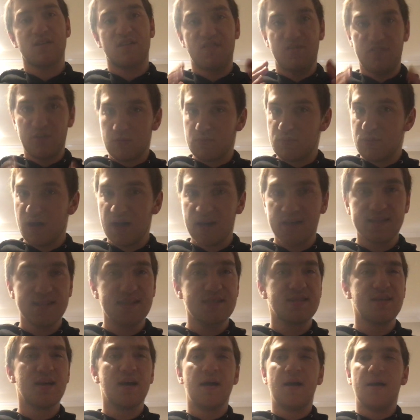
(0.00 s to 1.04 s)
a film like
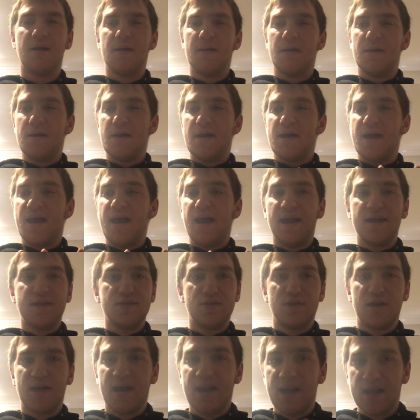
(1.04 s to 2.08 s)
this, you
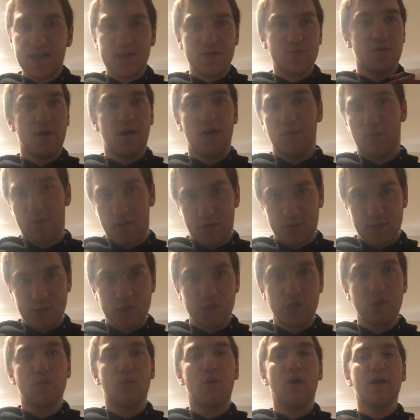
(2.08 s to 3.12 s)
know, anywhere else.
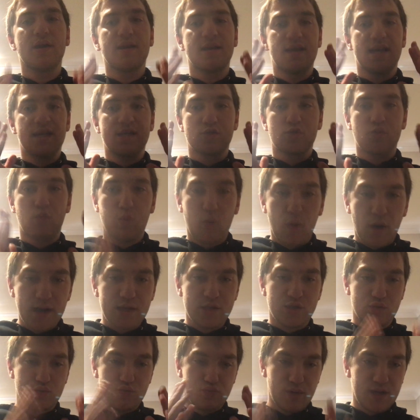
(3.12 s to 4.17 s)
You won't get quite a
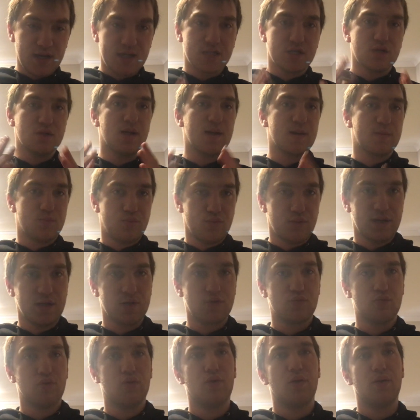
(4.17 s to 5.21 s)
director like Brendan
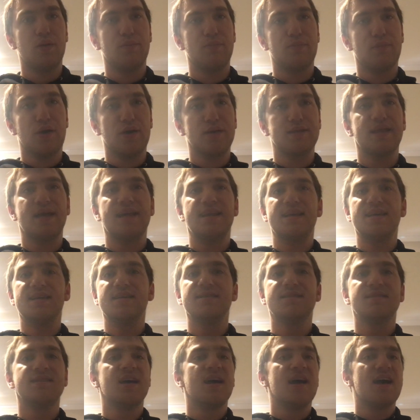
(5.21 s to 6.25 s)
Cronenberg that
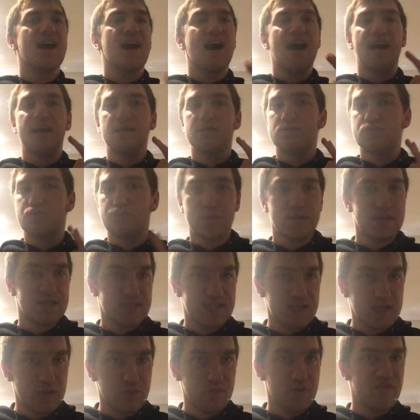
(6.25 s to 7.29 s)
is as
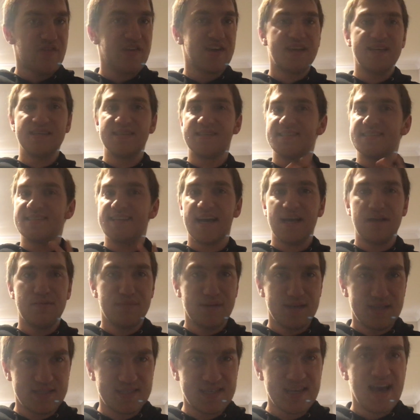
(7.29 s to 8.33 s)
risky with his
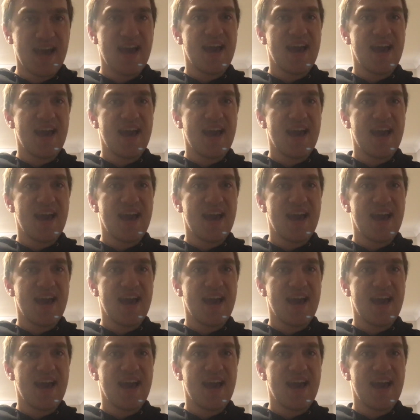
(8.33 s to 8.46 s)
statements